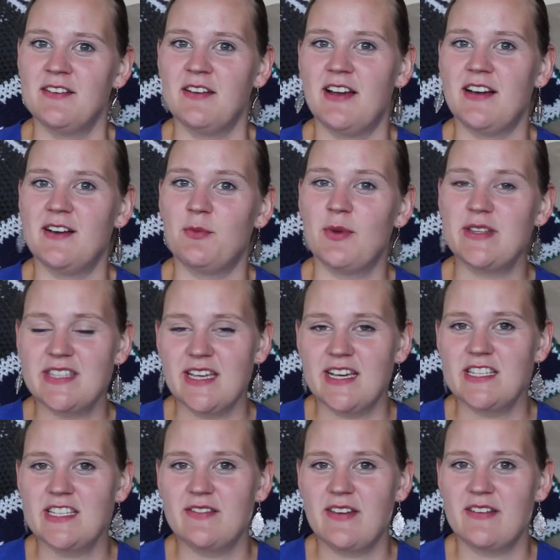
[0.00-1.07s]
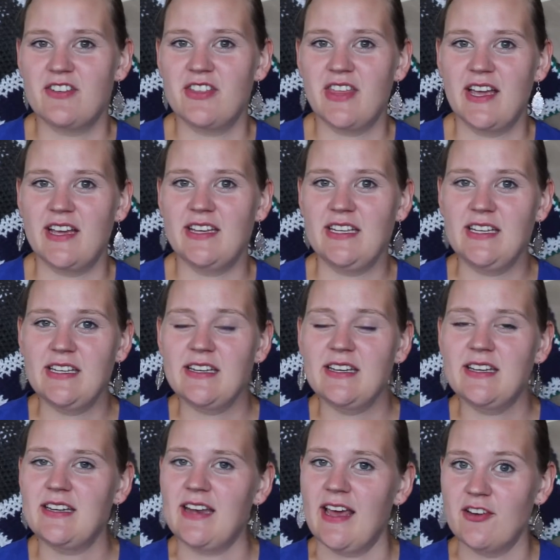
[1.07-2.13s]
uh, what size of everything I
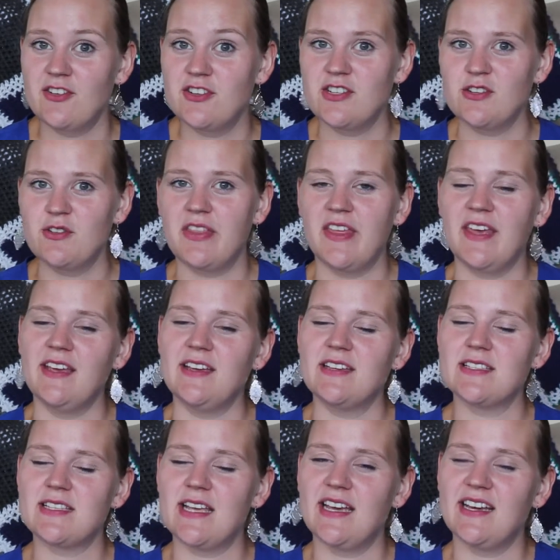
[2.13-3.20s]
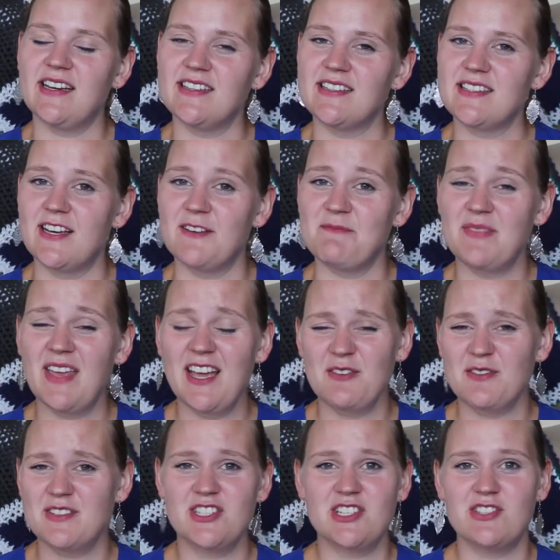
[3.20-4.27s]
needed and how to do things, and um, yeah, it
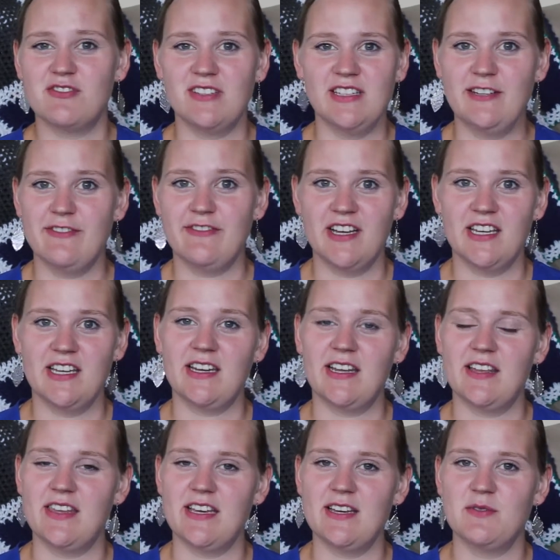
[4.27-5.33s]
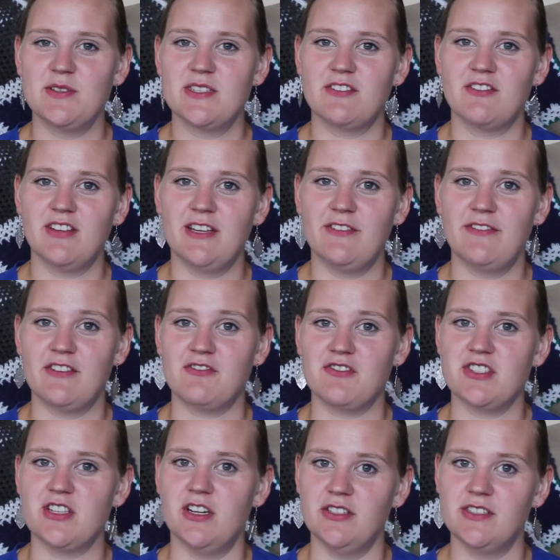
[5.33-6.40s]
was just really fun, and I think it was a really fun
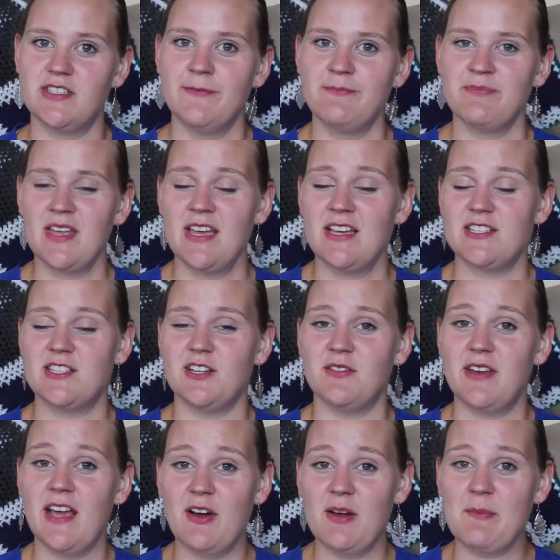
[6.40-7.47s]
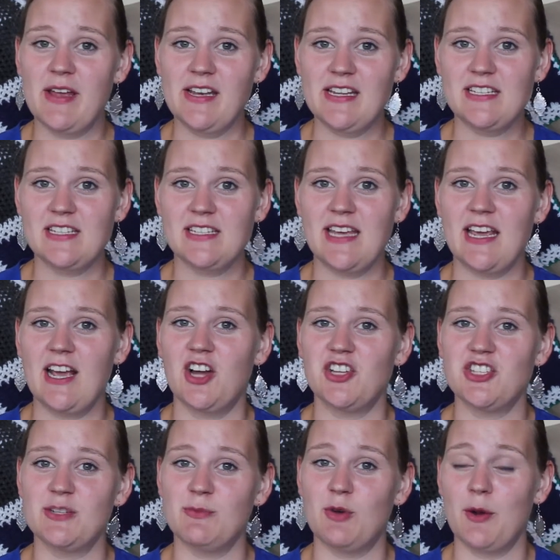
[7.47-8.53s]
result. So now I might need to take on
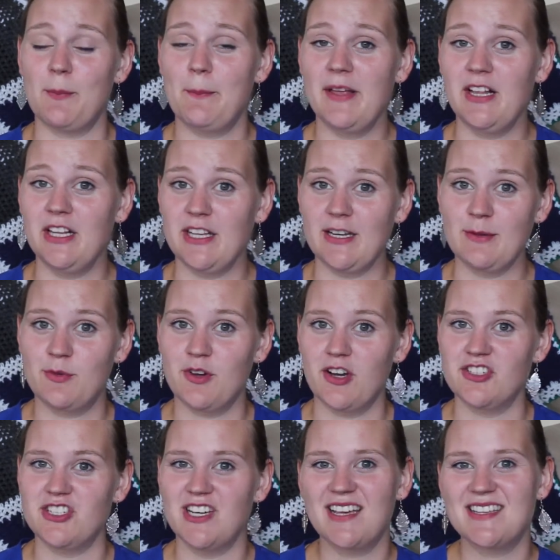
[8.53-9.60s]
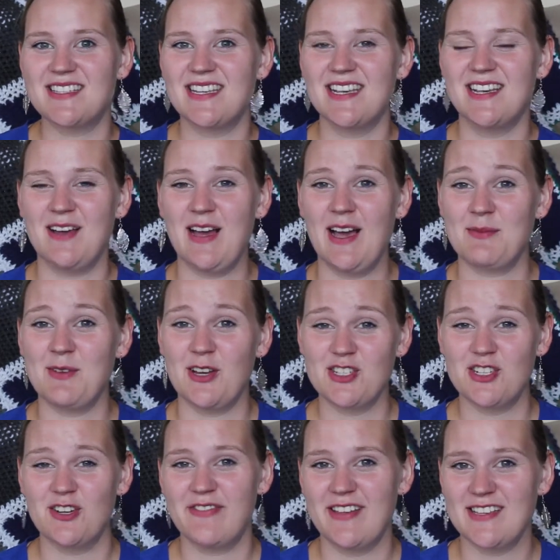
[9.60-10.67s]
some more building projects. I'm not
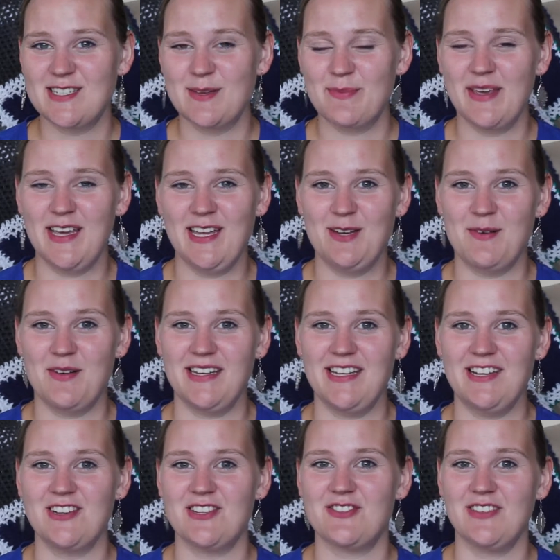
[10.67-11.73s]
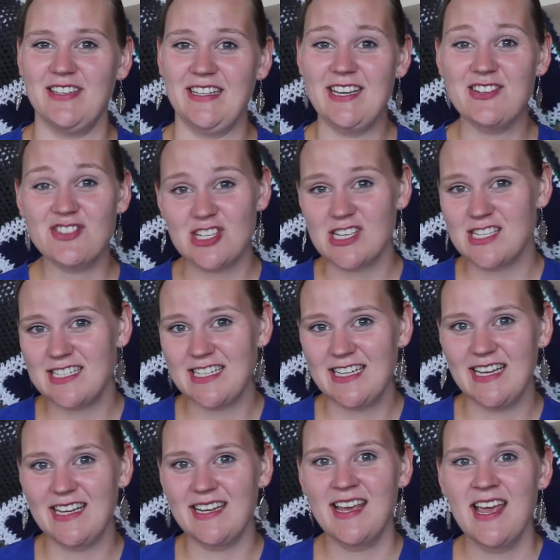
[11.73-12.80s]
sure if that's something anyone here is really interested
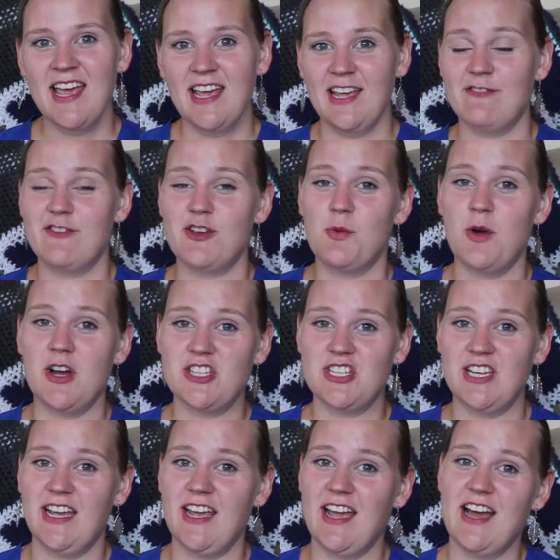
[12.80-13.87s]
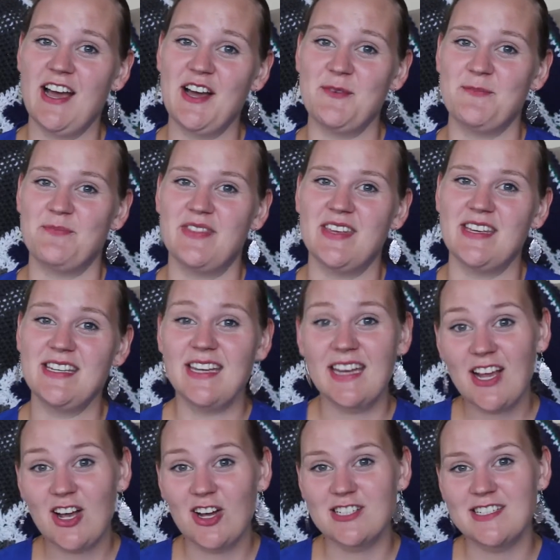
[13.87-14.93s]
in if you're watching um, the knitting
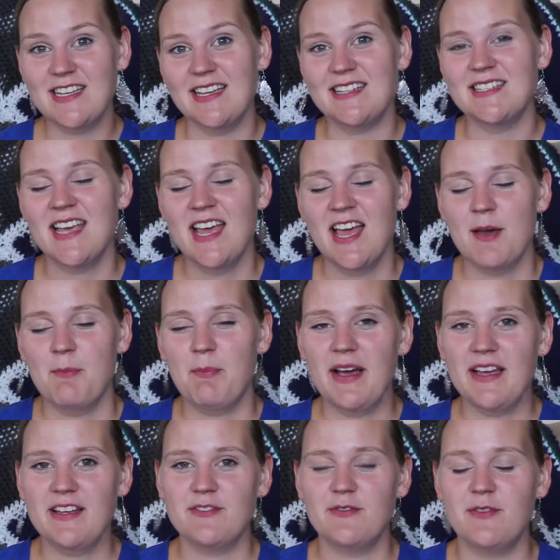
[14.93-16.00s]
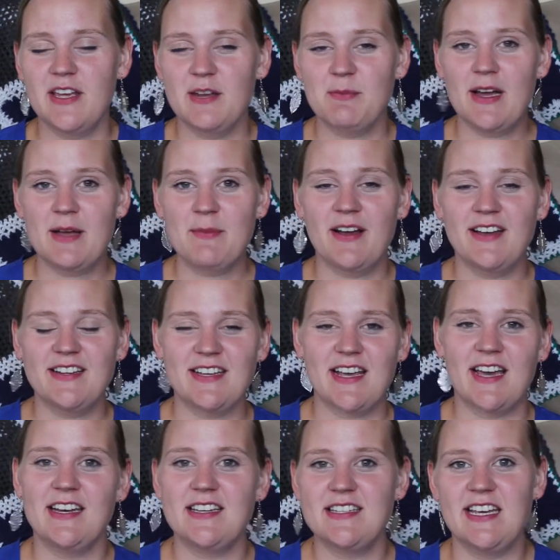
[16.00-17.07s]
content, but in my mind it
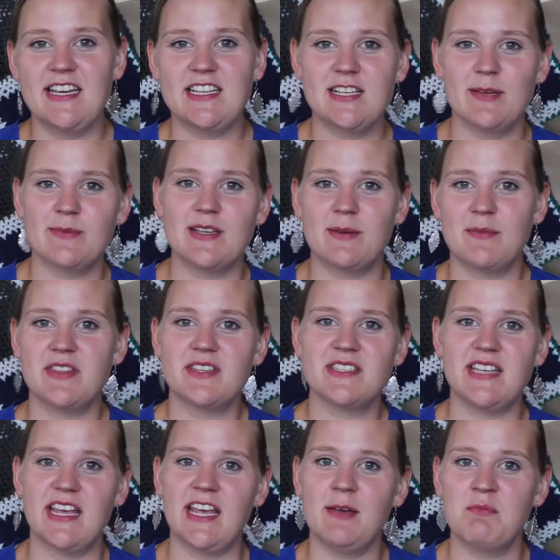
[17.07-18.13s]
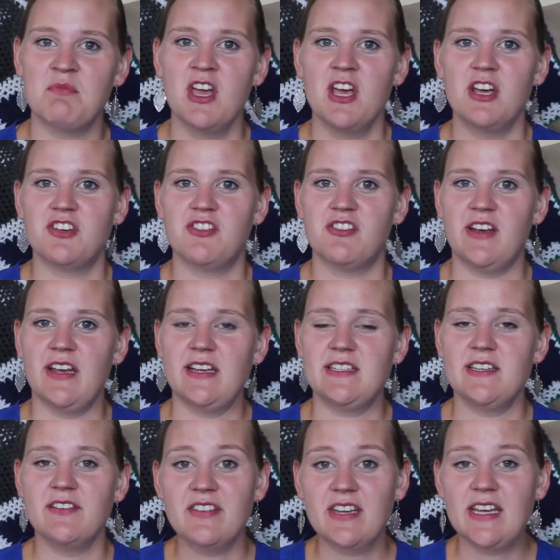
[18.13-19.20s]
kind of takes up some of the same
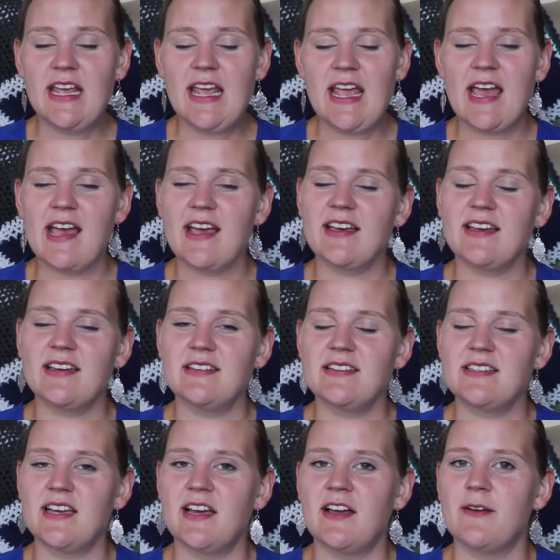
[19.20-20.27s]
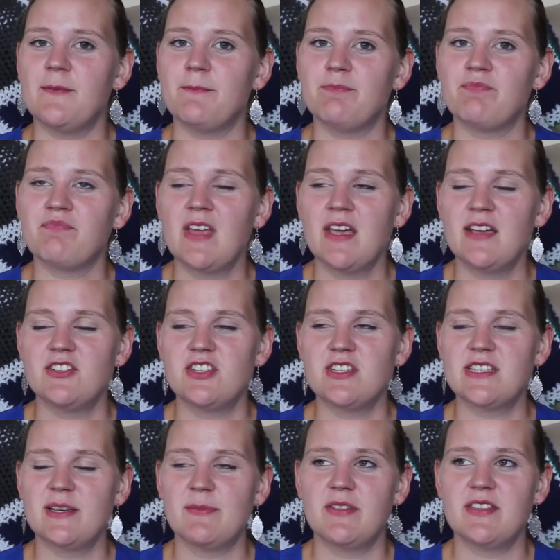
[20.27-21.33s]
creativity and um, just
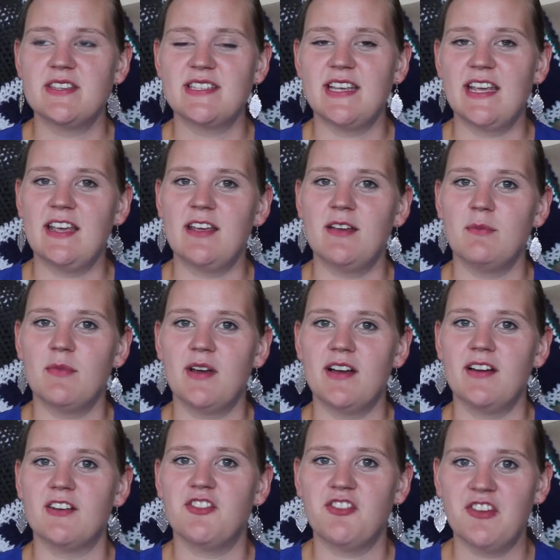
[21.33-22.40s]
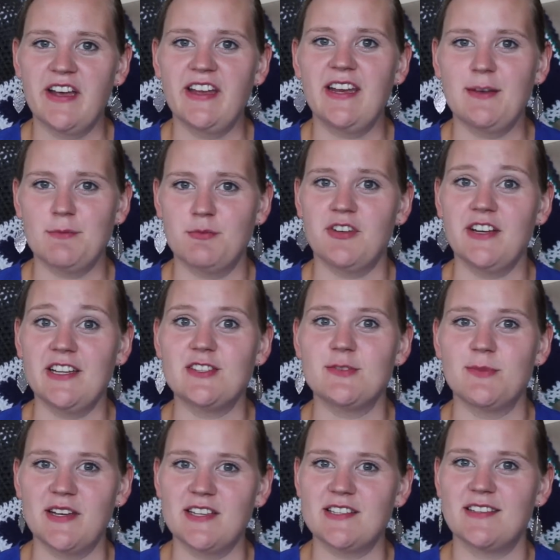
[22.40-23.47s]
some of the same uh, creating brain
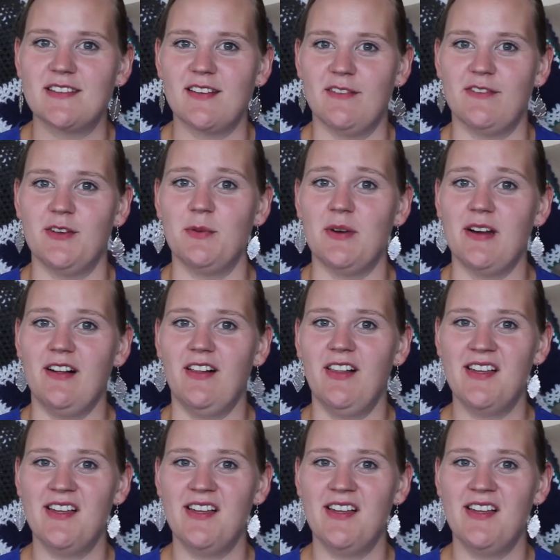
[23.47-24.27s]
space, if you will.